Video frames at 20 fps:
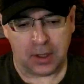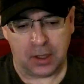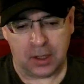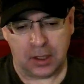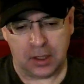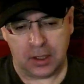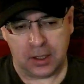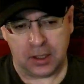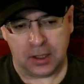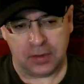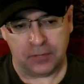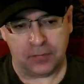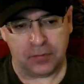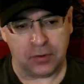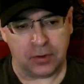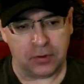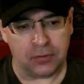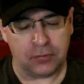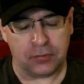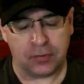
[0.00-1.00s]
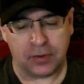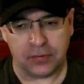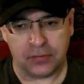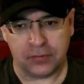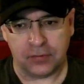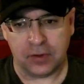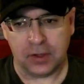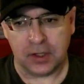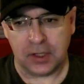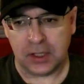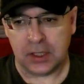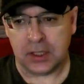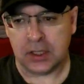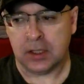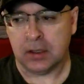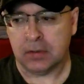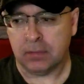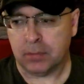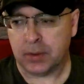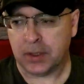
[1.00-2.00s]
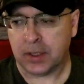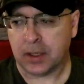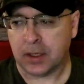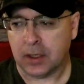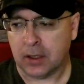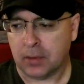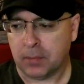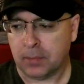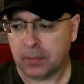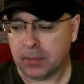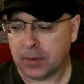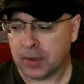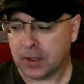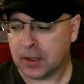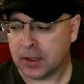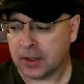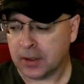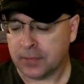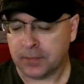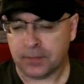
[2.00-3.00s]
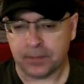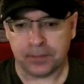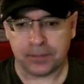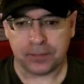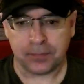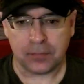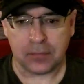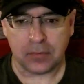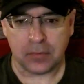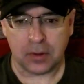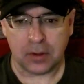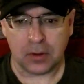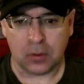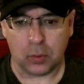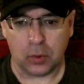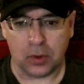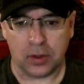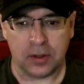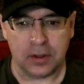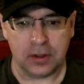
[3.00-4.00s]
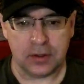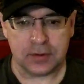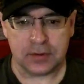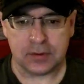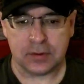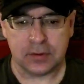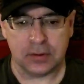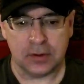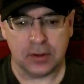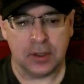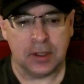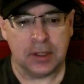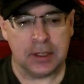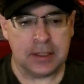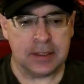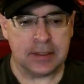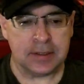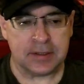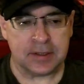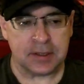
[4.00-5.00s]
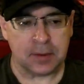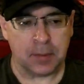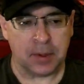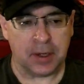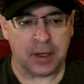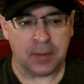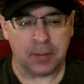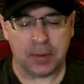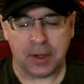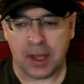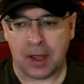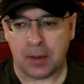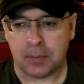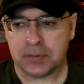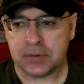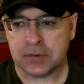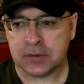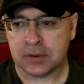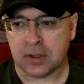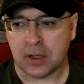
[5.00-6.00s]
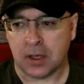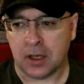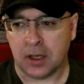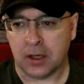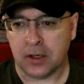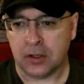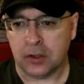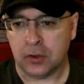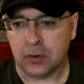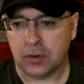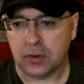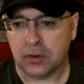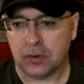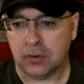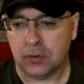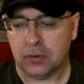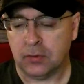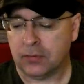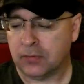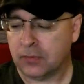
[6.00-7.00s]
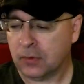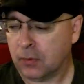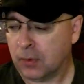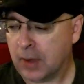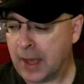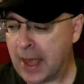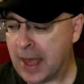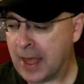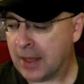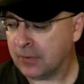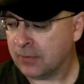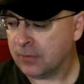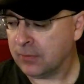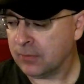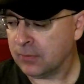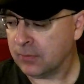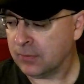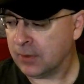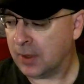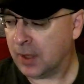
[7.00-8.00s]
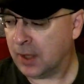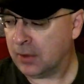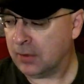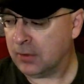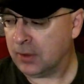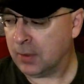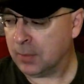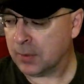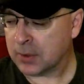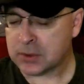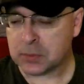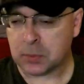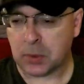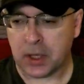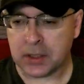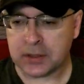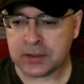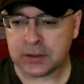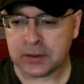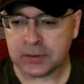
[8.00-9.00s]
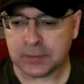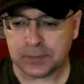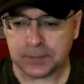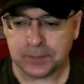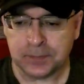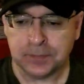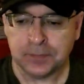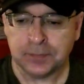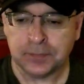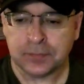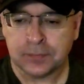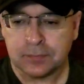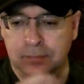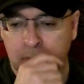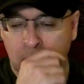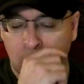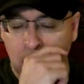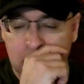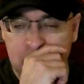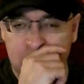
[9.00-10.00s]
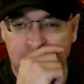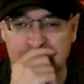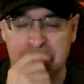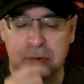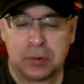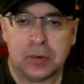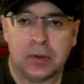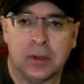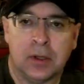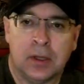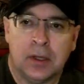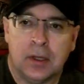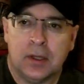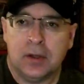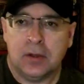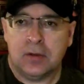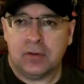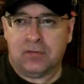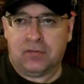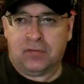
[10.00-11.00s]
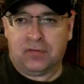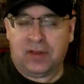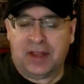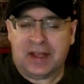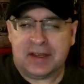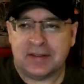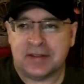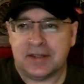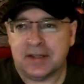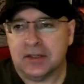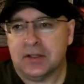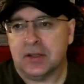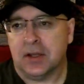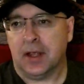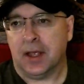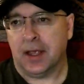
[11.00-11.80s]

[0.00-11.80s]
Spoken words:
if you're interested in picking up one of these Sigma game caps, you can do so at NDM Express, which was flexing today.